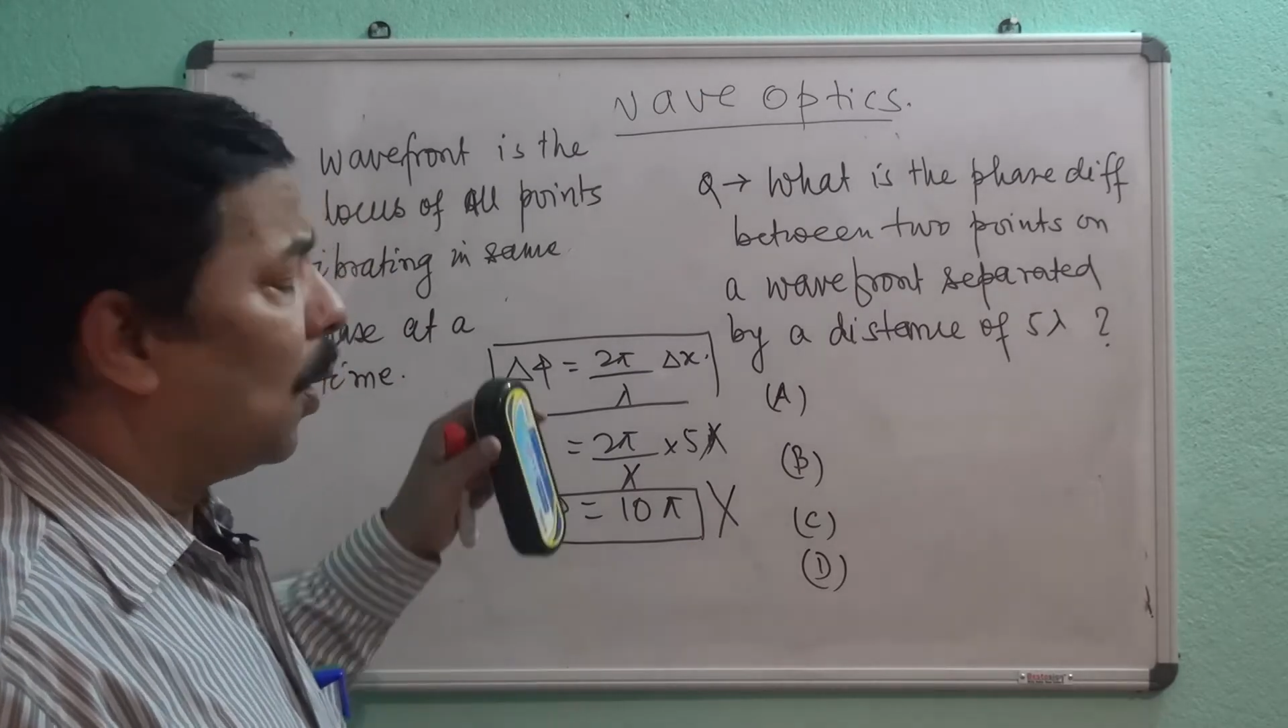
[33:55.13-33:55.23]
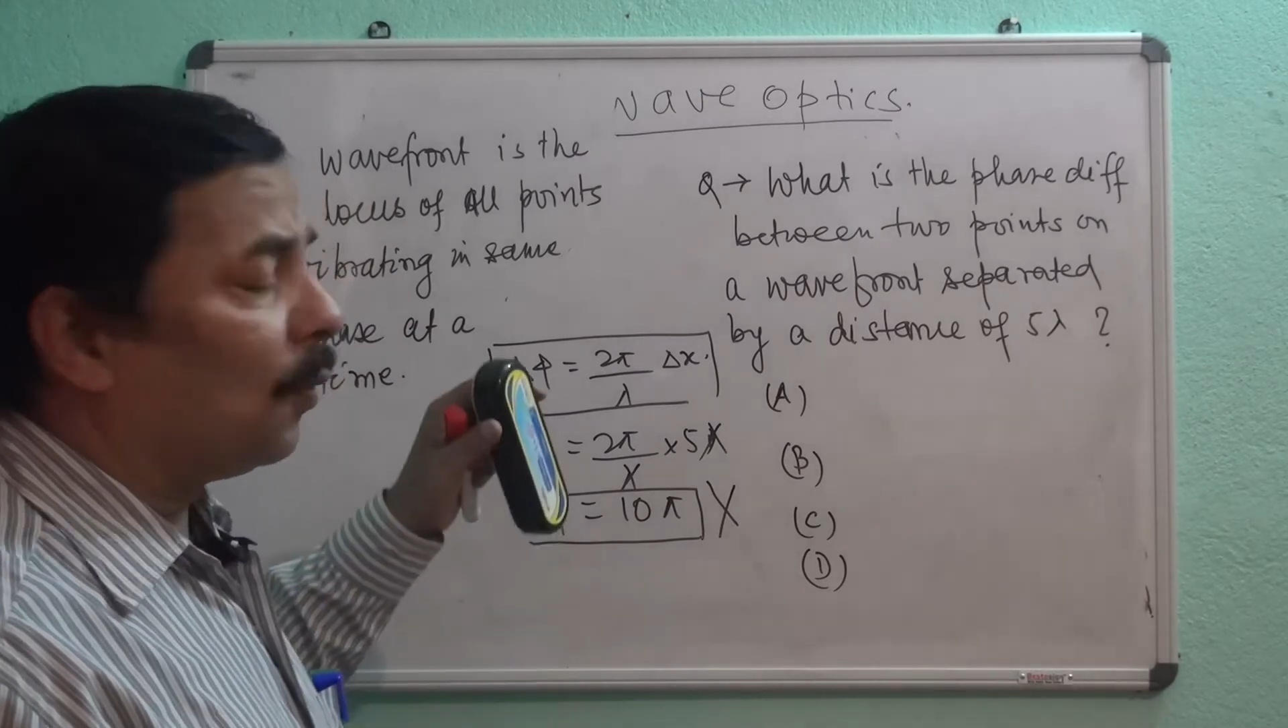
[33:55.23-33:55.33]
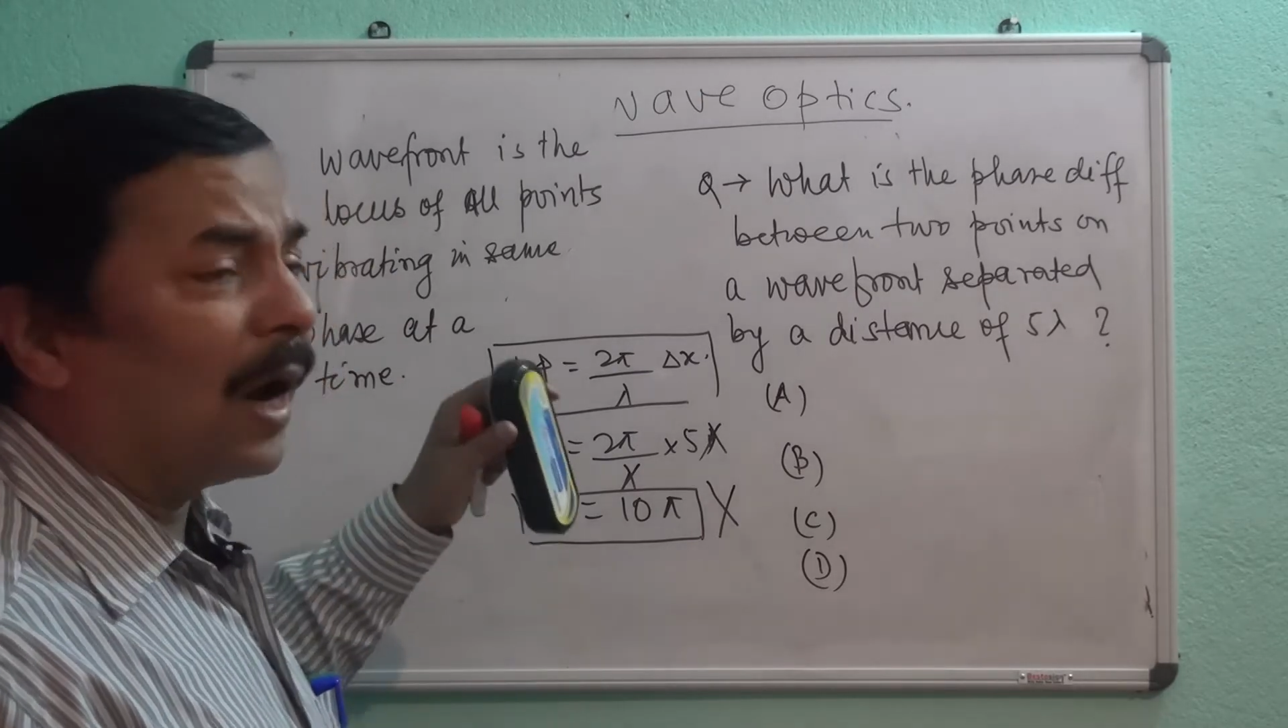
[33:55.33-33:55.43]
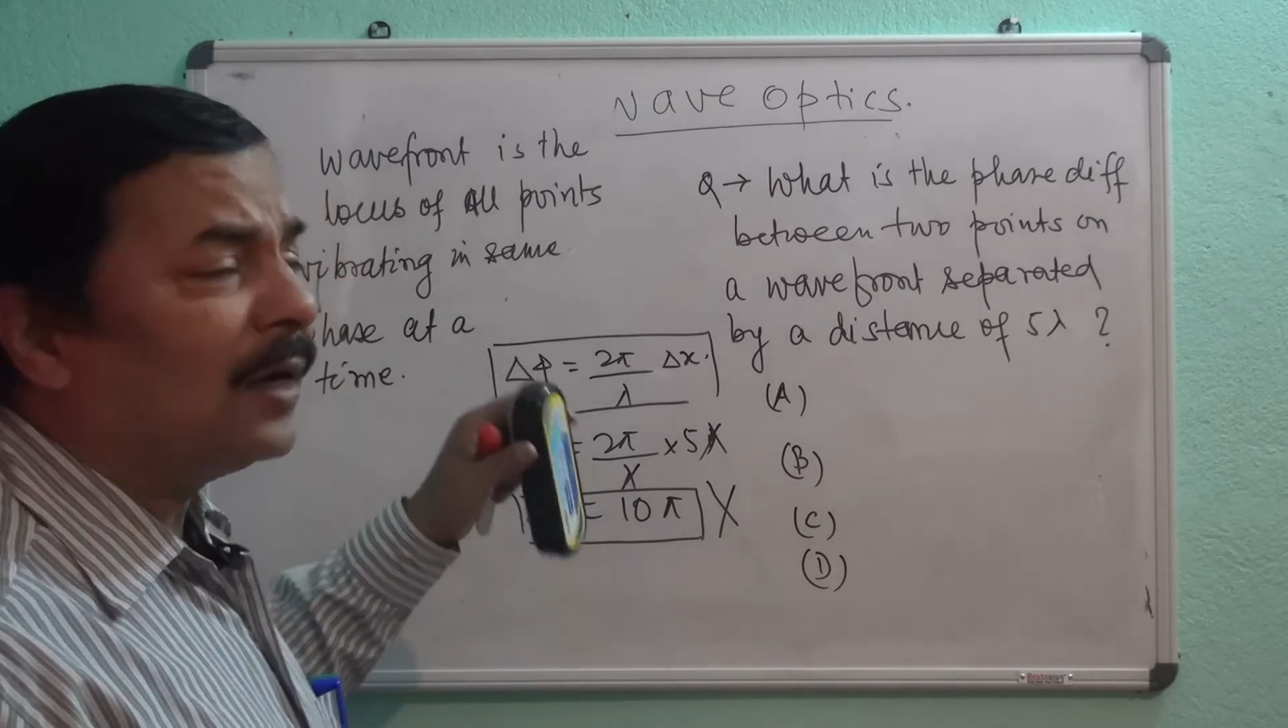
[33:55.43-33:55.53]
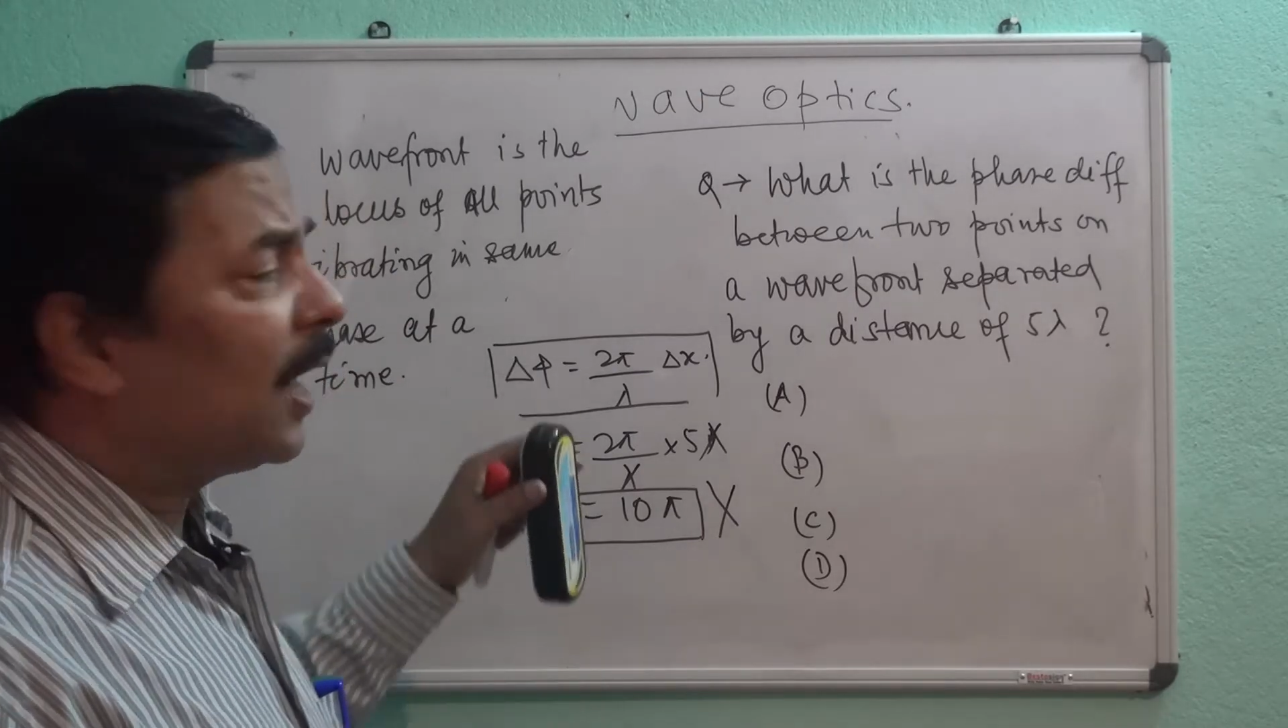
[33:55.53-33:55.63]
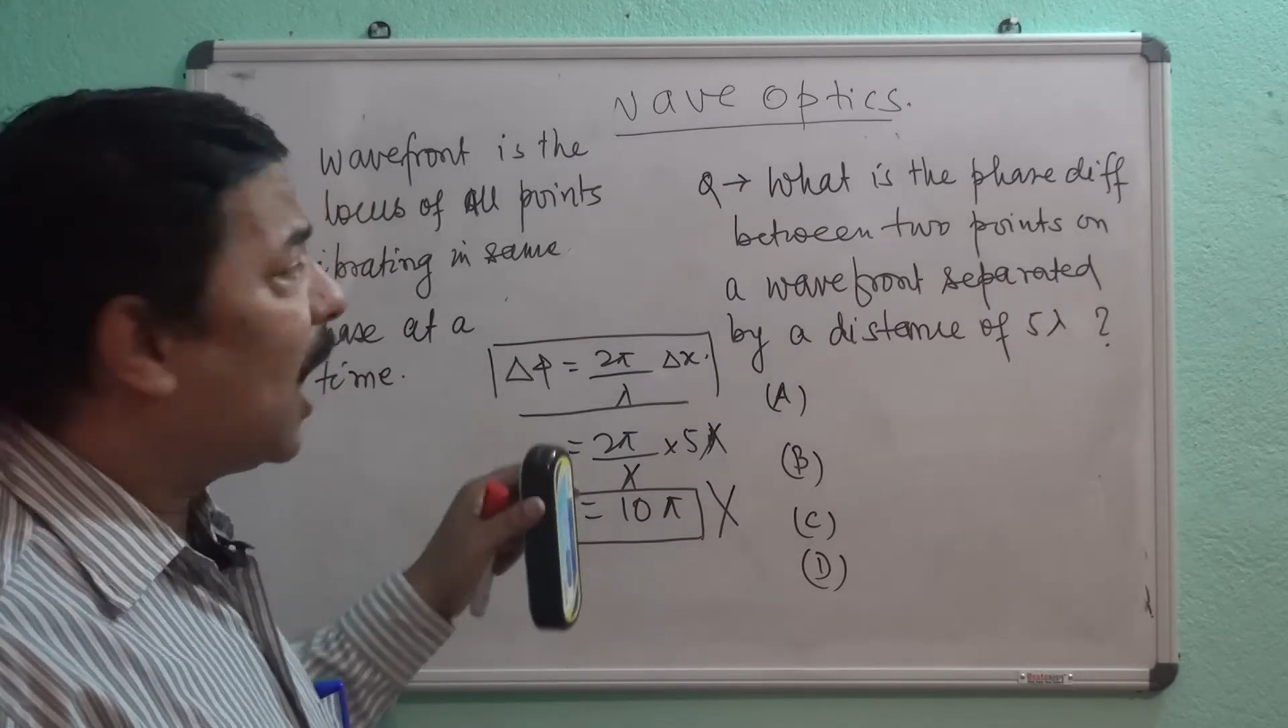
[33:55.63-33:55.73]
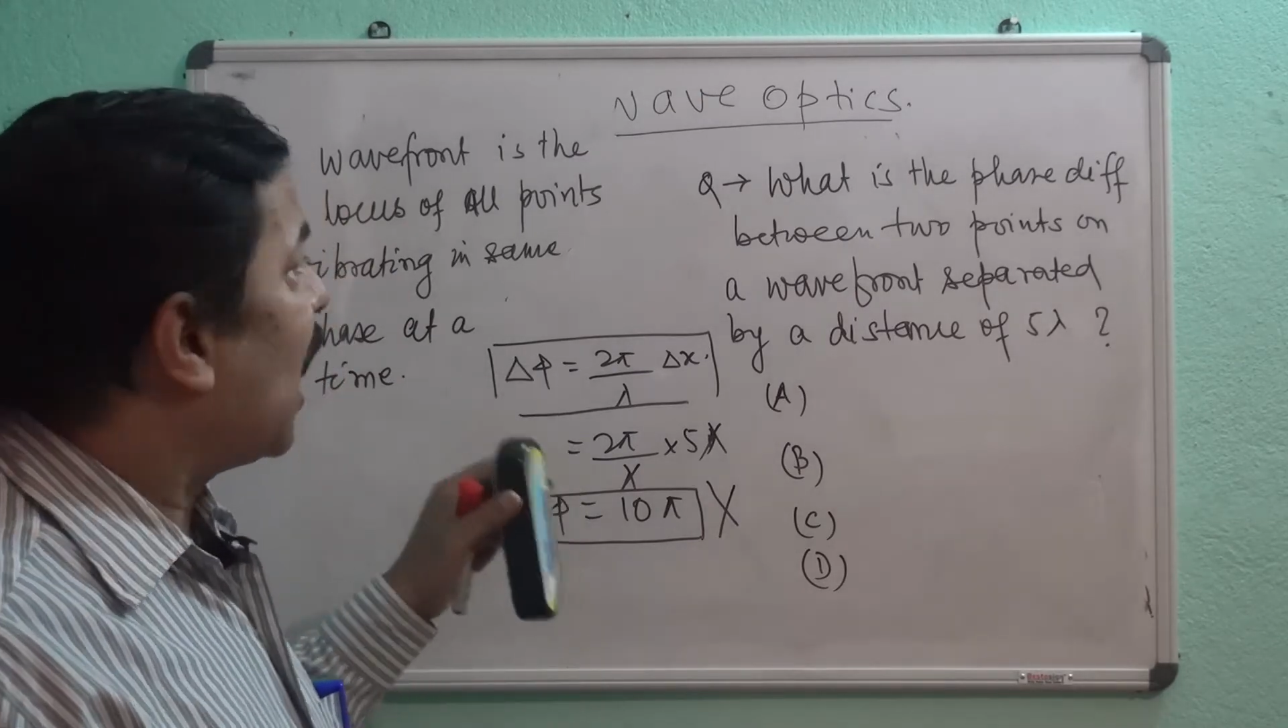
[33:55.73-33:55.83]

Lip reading: What